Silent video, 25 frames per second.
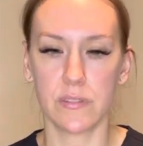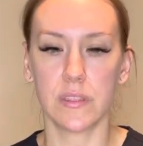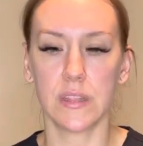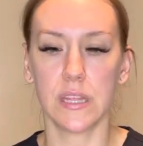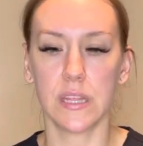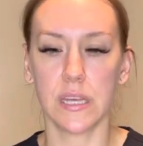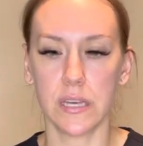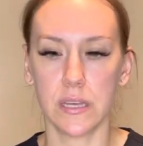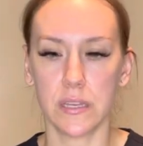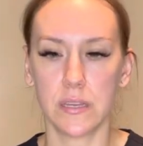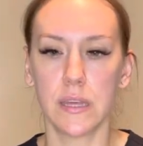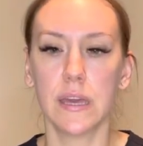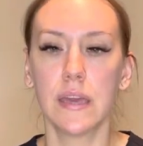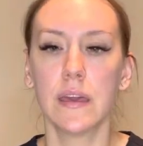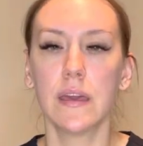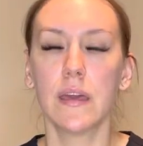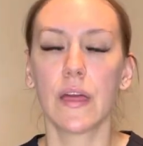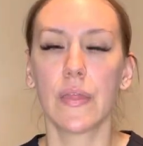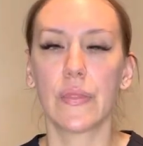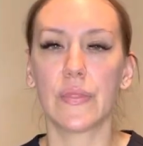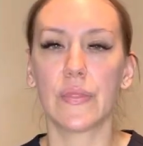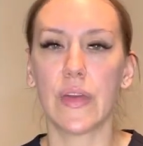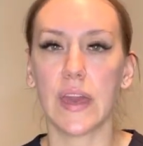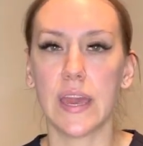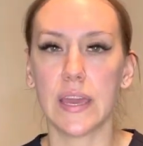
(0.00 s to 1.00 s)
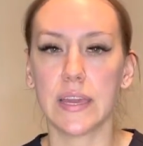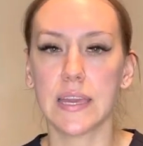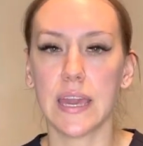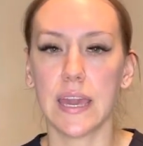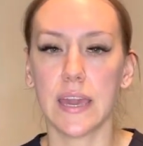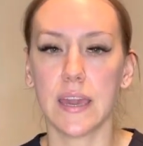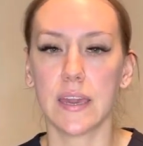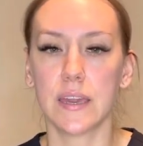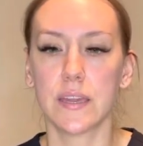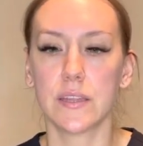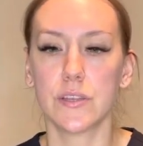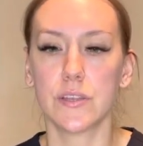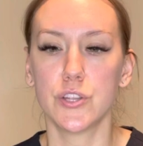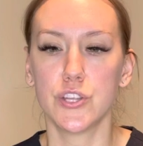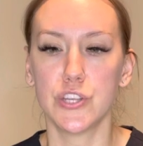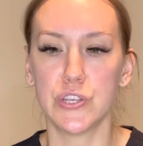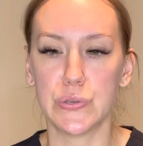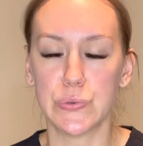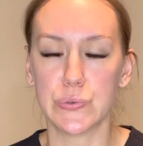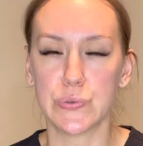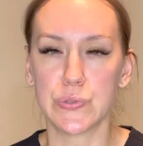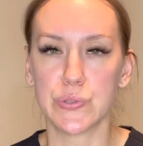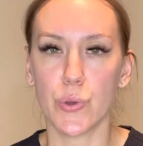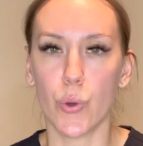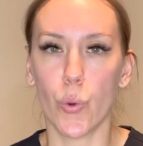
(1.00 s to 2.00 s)
then they can
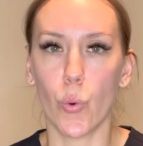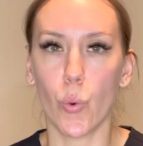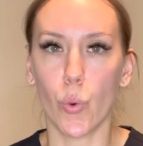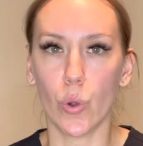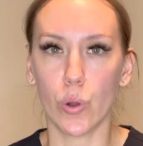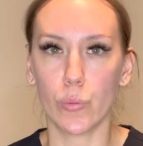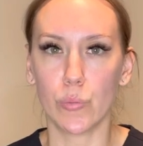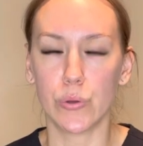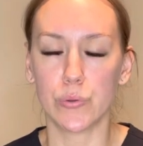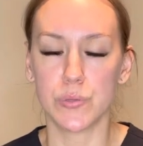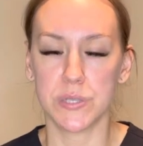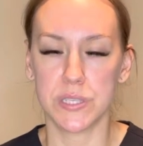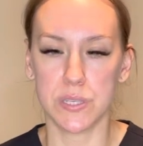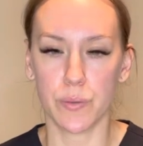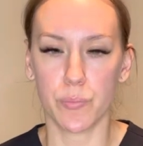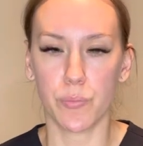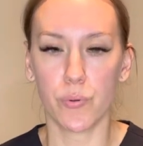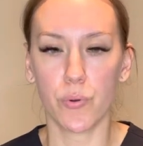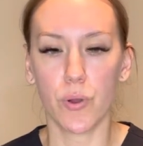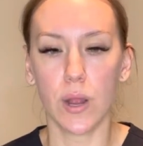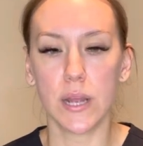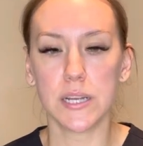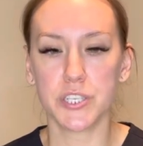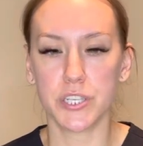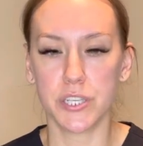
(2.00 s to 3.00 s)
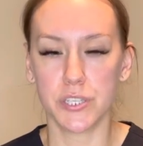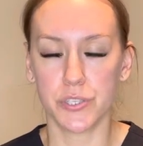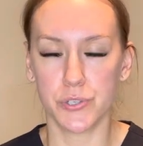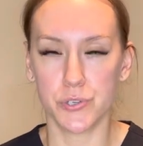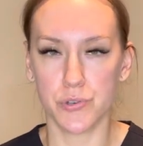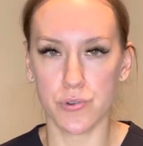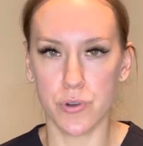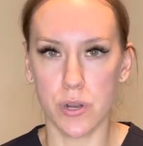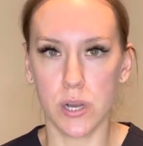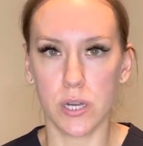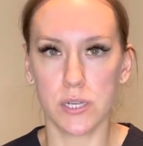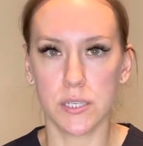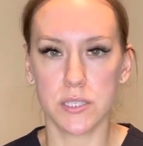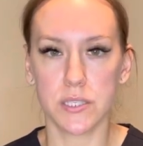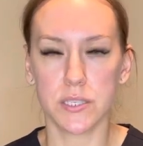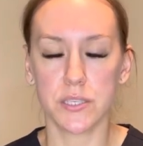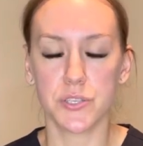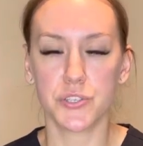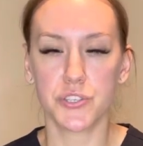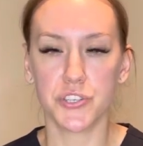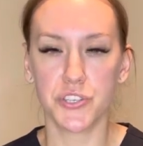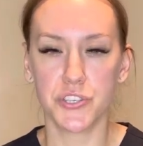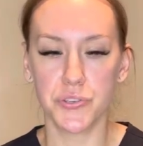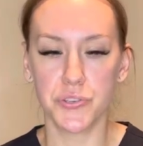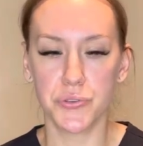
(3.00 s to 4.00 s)
use hormone suppression drugs
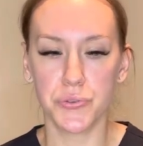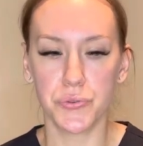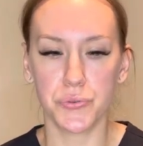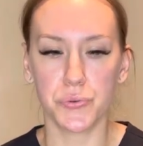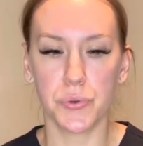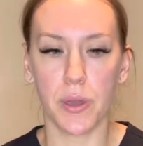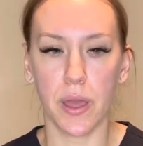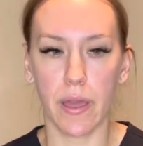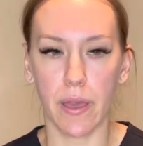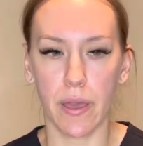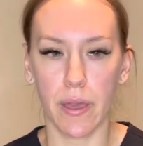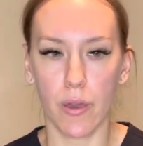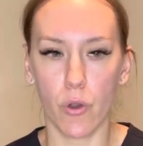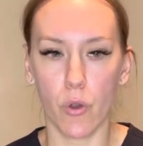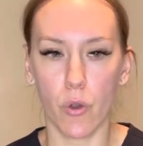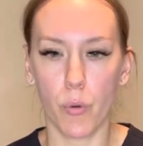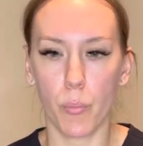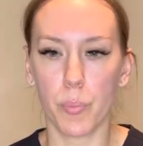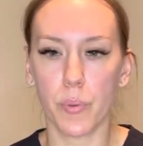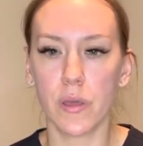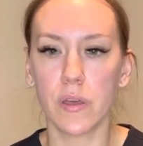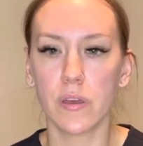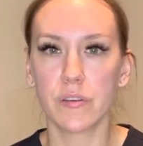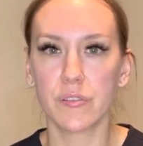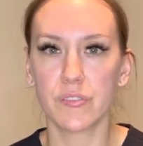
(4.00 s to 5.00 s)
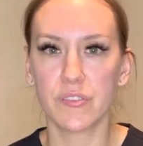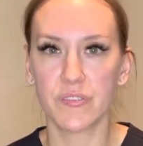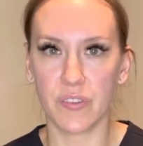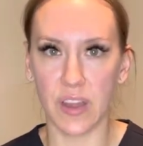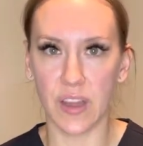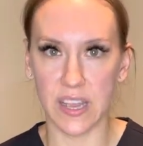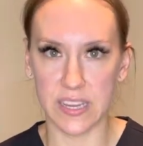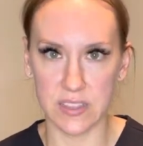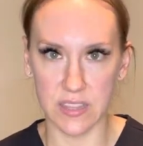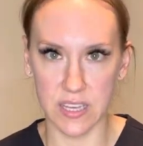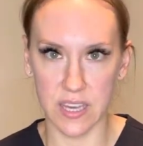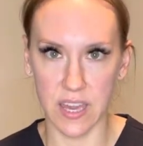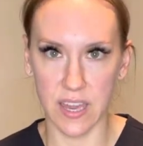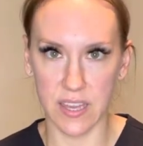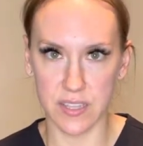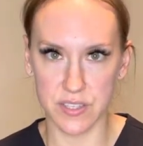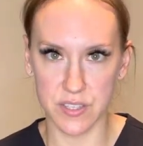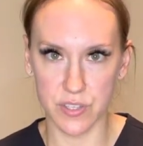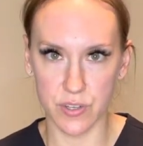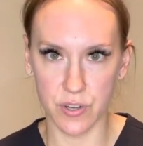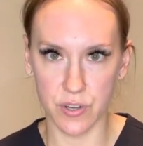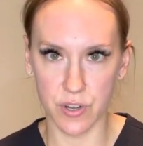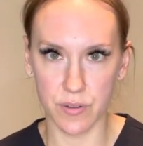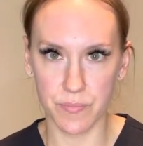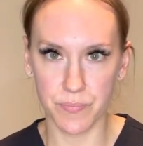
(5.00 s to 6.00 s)
to help fight the
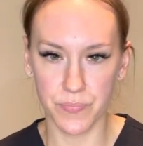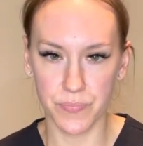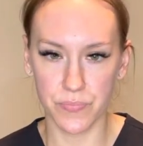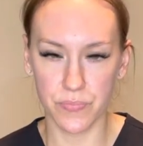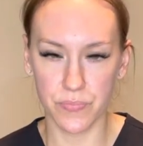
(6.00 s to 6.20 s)
cancer